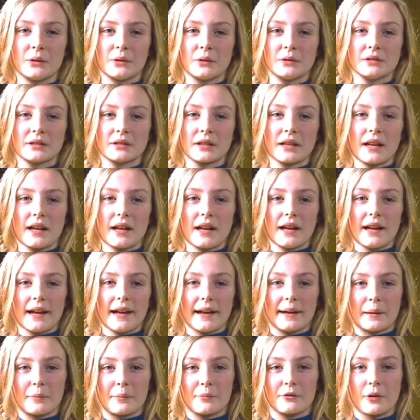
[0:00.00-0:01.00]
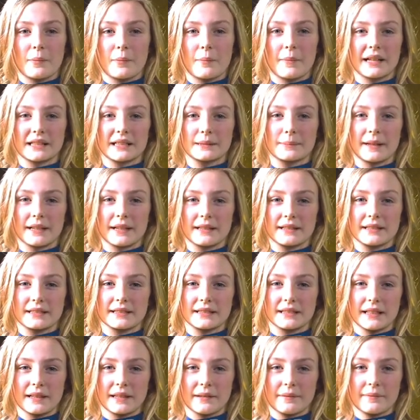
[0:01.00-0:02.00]
old, and I'm from
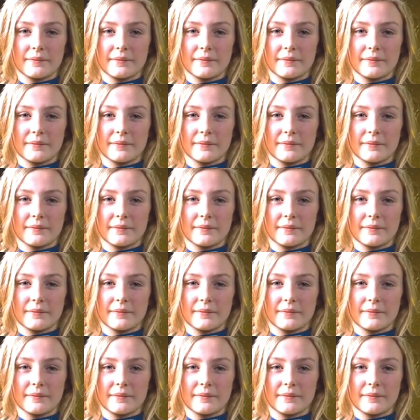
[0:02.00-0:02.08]
Marske-by-the-Sea.